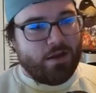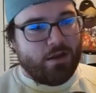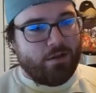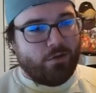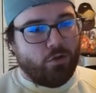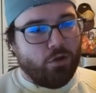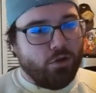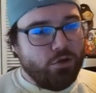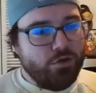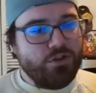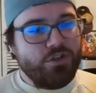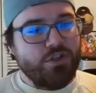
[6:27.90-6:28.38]

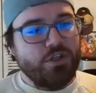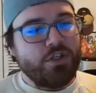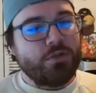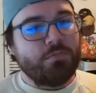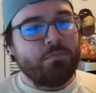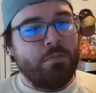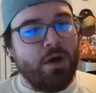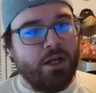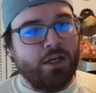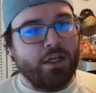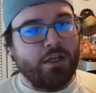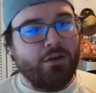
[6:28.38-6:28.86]
loses
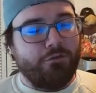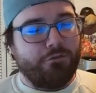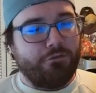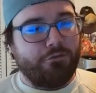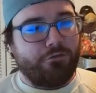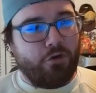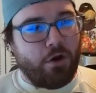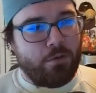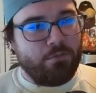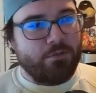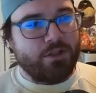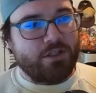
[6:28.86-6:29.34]
money
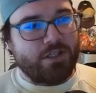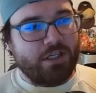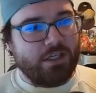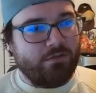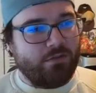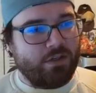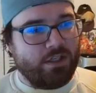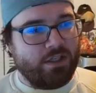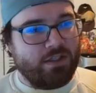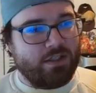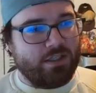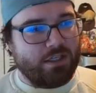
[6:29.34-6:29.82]
from the
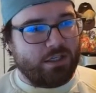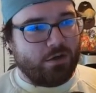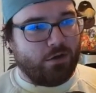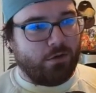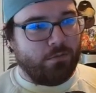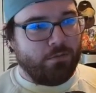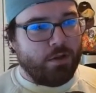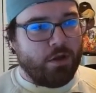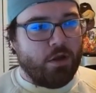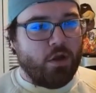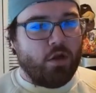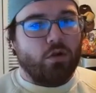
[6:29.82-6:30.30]
TV
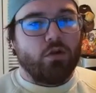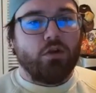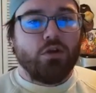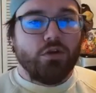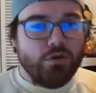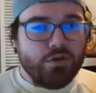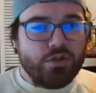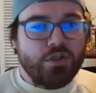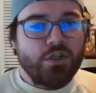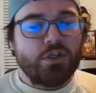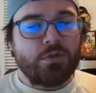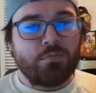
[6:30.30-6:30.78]
deal,
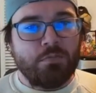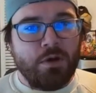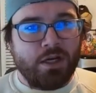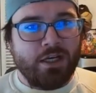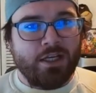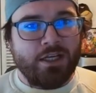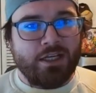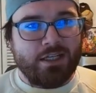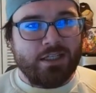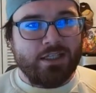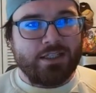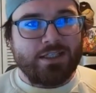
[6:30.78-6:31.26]
loses
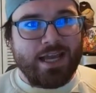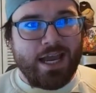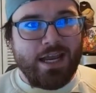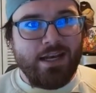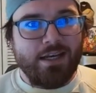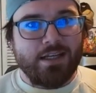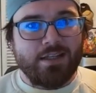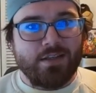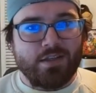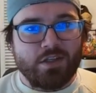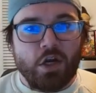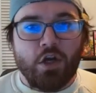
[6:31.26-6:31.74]
money in
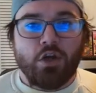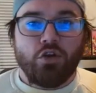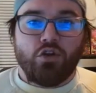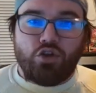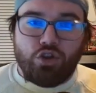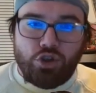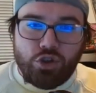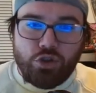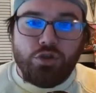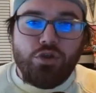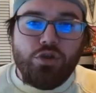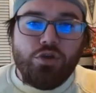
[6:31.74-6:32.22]
attendance,
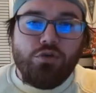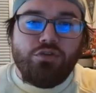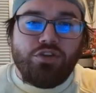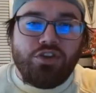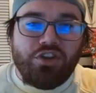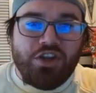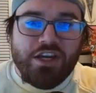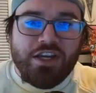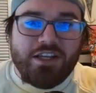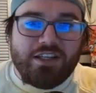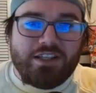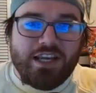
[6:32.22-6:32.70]
do you
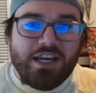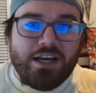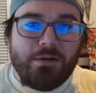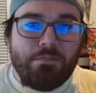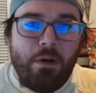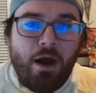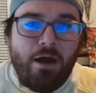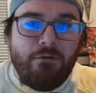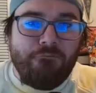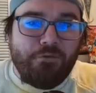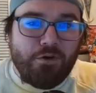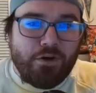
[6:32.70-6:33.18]
think Dick
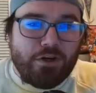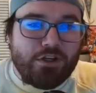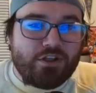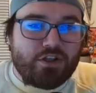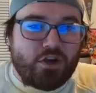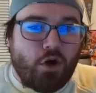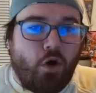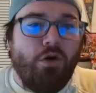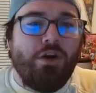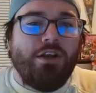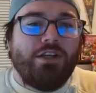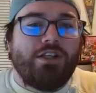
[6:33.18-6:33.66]
Monfort is
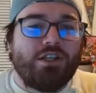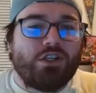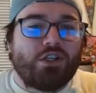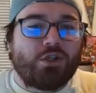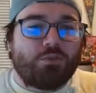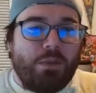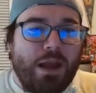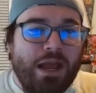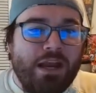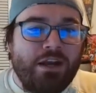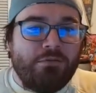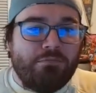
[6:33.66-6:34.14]
going to
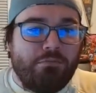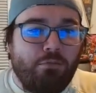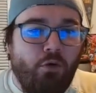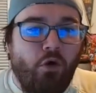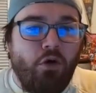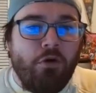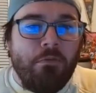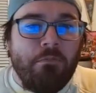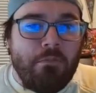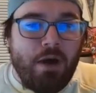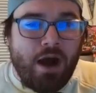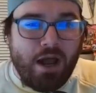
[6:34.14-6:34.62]
spend
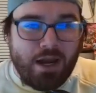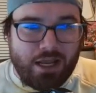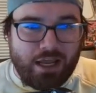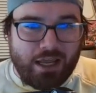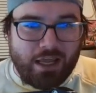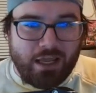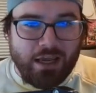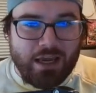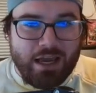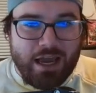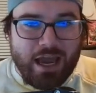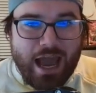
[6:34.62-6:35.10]
more
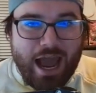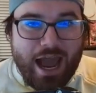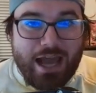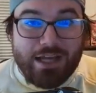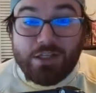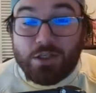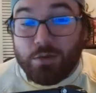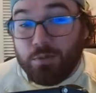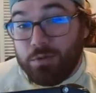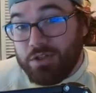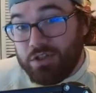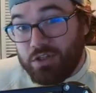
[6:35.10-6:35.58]
money
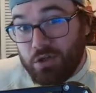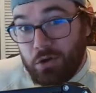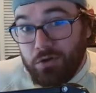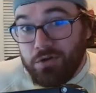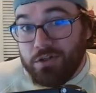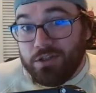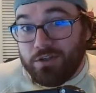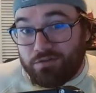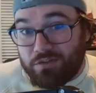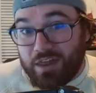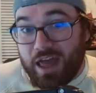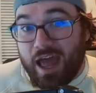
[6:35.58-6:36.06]
as a
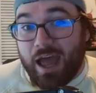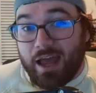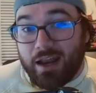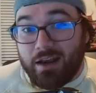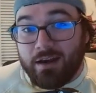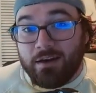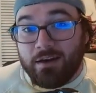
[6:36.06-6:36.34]
result of that?